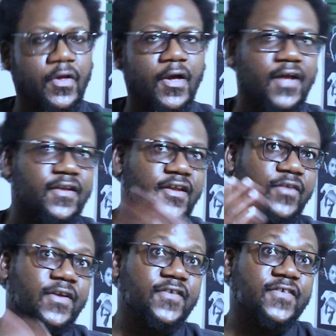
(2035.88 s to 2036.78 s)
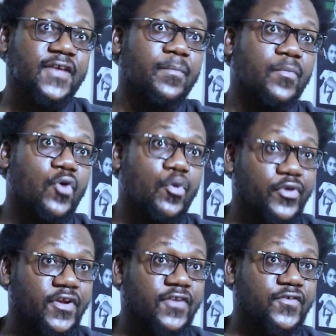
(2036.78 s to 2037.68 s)
And anyway, some
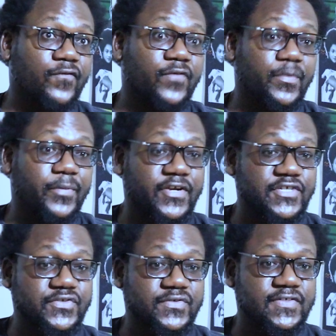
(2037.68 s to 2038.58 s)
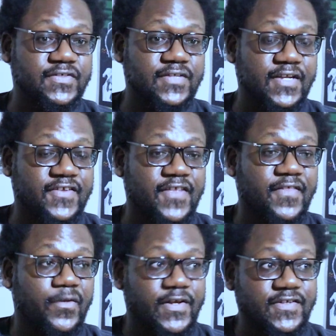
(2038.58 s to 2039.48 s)
opponents of reparations, let's say in
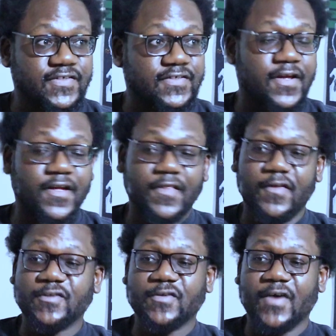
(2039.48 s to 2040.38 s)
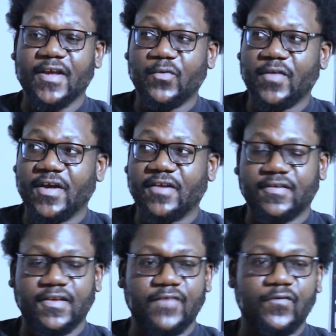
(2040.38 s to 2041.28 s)
the West, they also argue that
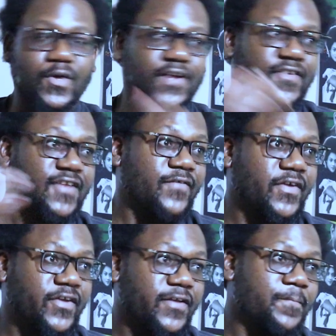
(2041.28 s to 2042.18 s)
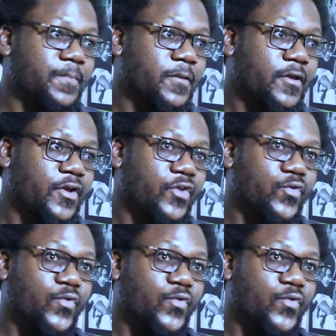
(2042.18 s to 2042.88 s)
if you look at slavery, you